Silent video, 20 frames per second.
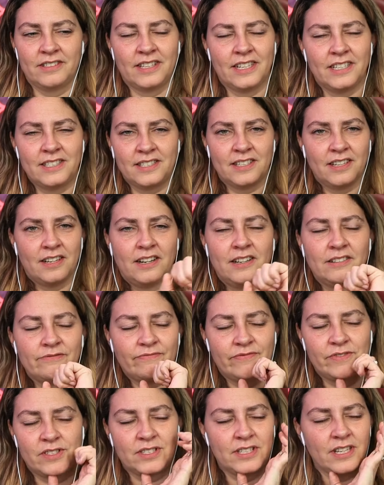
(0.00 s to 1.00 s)
That's
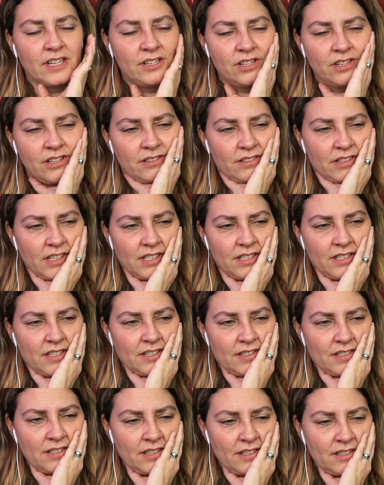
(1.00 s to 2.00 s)
such a,
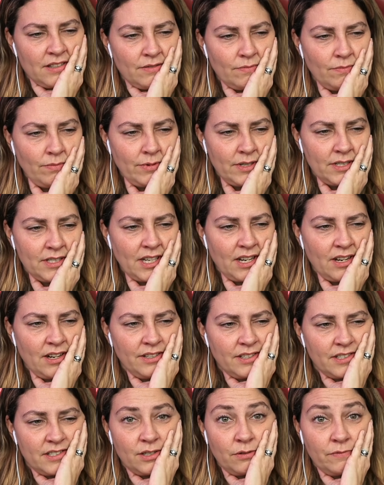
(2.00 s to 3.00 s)
what is it
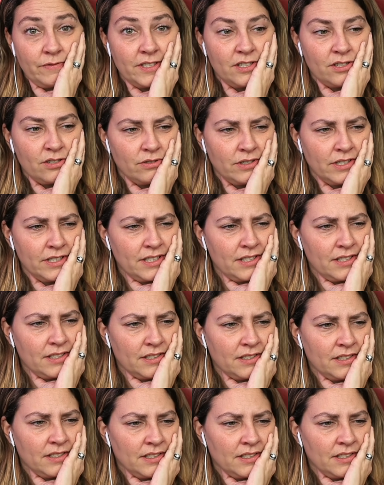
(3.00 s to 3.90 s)
called? A Sophie's Choice?